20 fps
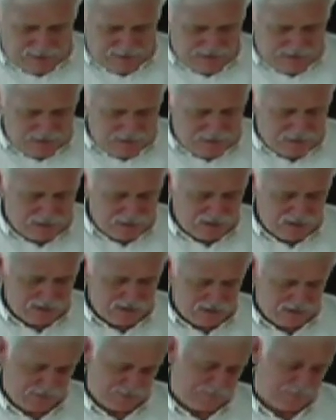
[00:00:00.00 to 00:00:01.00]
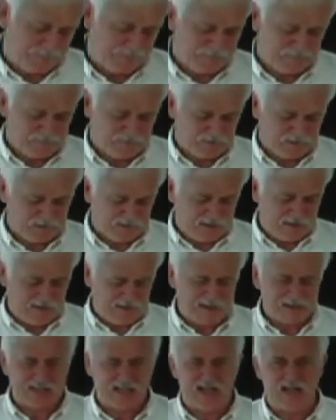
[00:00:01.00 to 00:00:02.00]
Now,
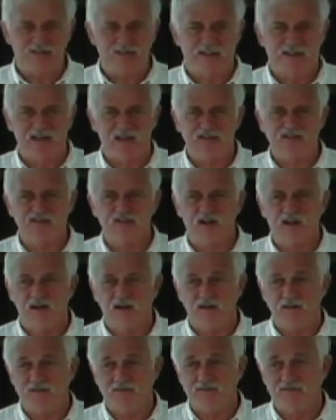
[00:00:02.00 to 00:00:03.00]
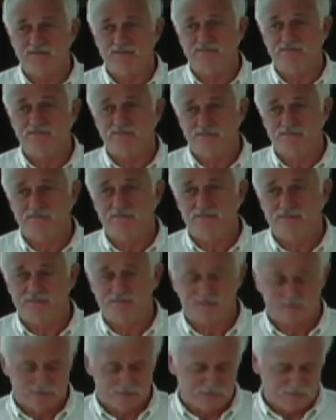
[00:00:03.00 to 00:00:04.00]
that's kind of a catch-all,
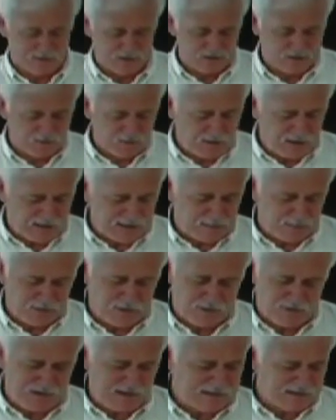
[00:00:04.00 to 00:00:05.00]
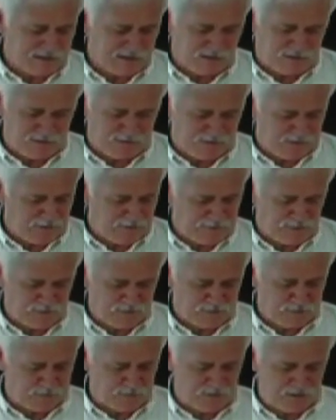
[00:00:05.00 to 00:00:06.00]
and so we like to put it right there on the very
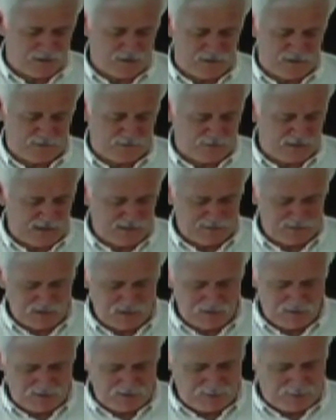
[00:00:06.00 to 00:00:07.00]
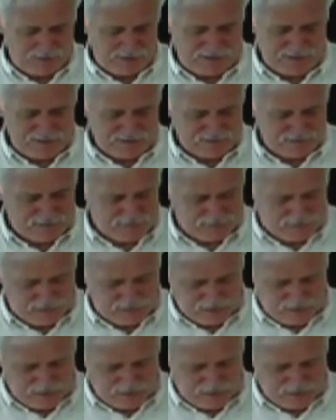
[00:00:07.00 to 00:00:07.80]
first thing we do on the page.